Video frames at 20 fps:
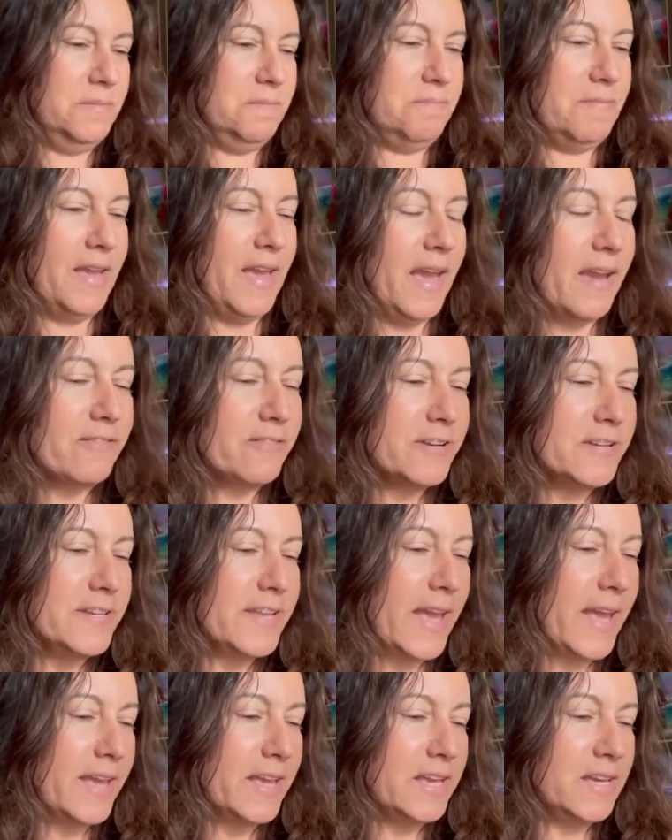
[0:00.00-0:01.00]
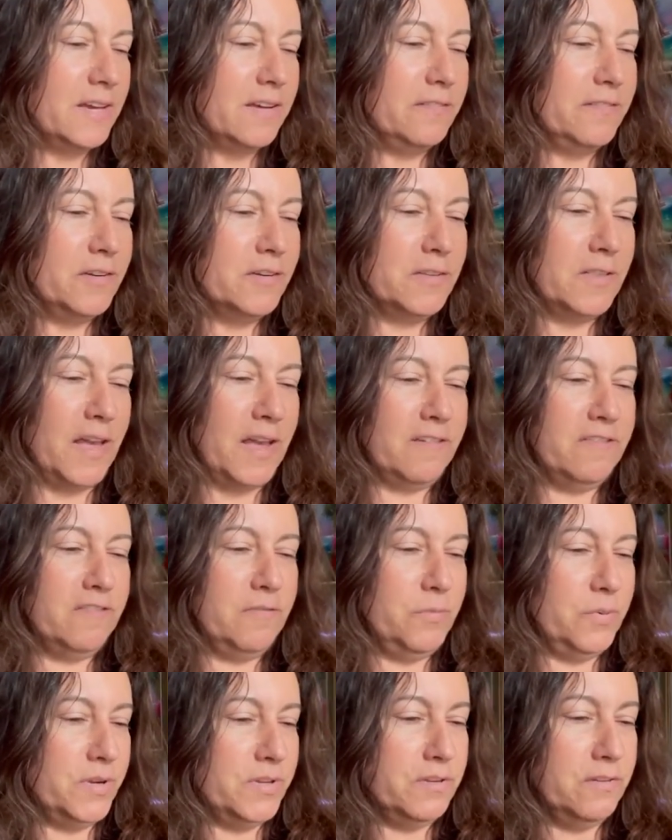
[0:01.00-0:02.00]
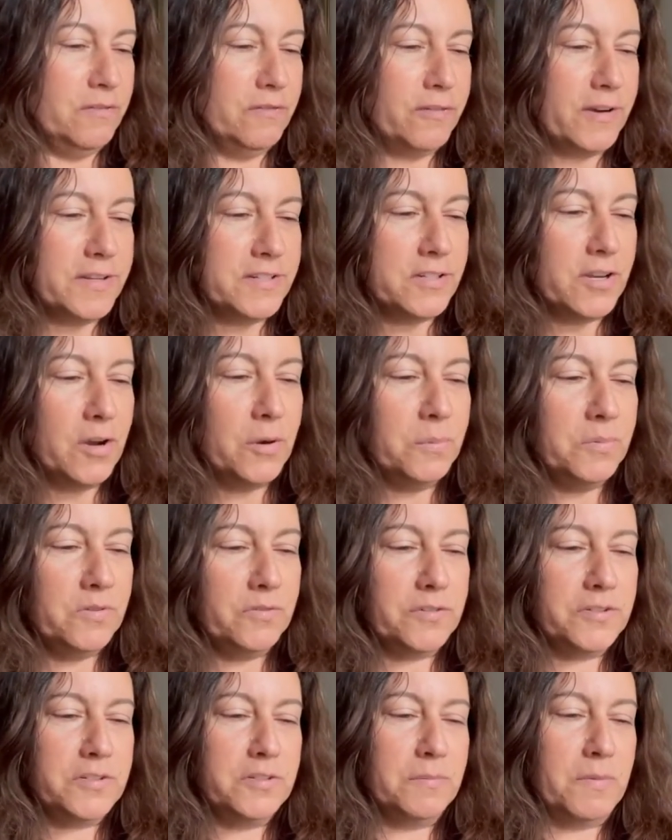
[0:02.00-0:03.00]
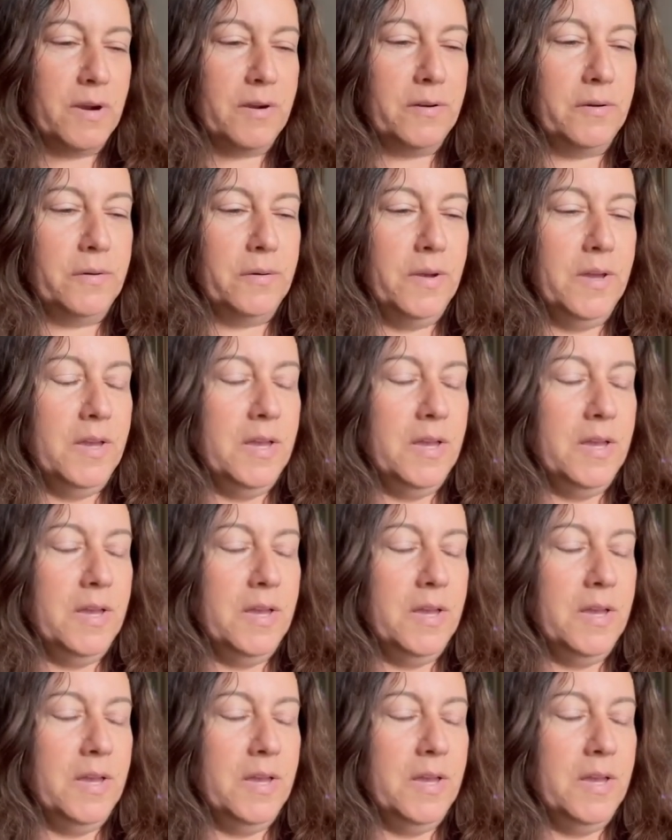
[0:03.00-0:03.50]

May every day of your life bring you fresh hopes for tomorrow,